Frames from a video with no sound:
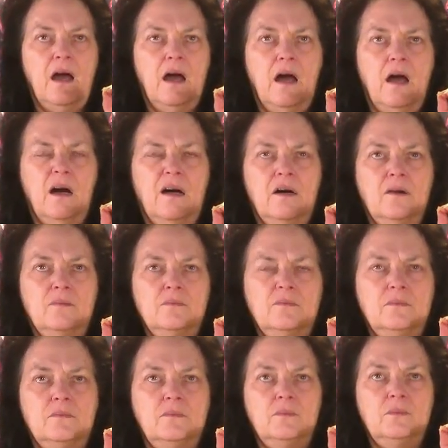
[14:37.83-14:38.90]
Um,
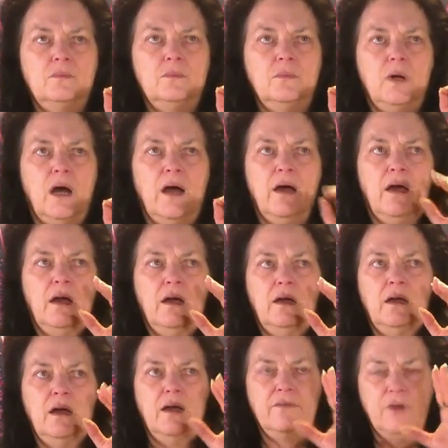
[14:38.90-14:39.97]
uh,
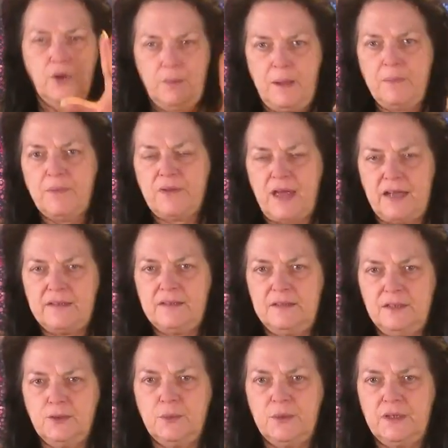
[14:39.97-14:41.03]
I've known people that had to
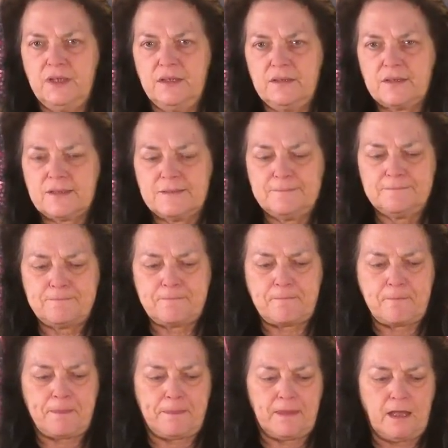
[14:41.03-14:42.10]
deal with this.
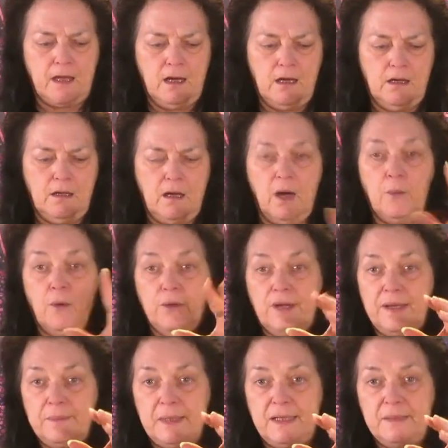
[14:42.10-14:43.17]
Uh, I won't
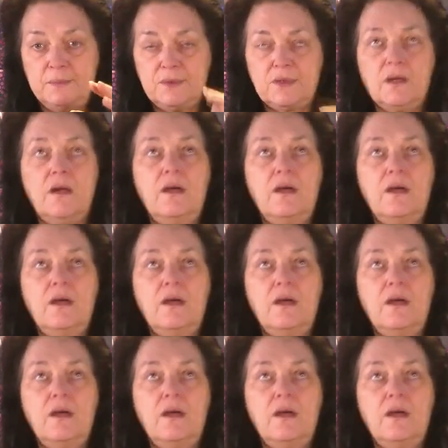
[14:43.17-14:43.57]
name names.